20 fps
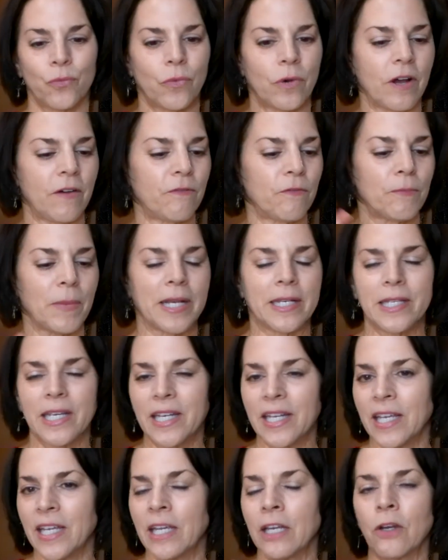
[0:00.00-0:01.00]
of my
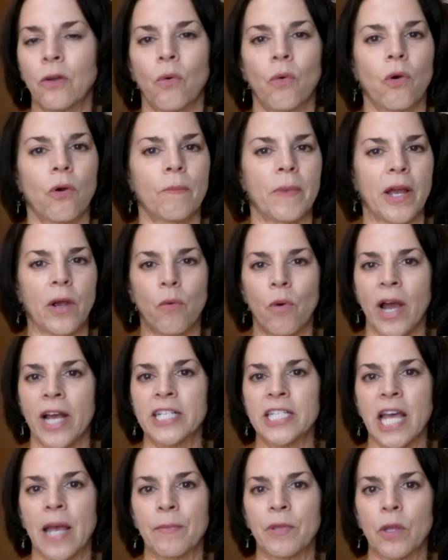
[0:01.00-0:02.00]
knitting or my quiet
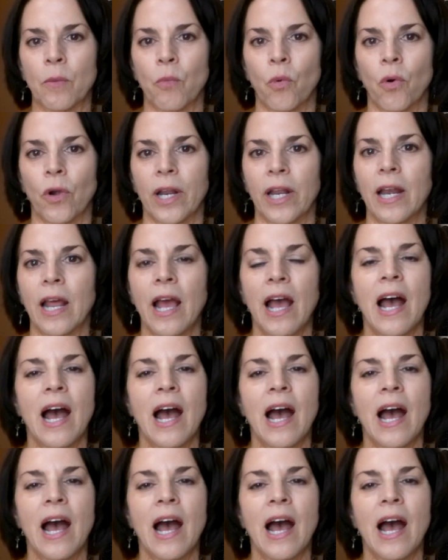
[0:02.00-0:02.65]
time in the morning.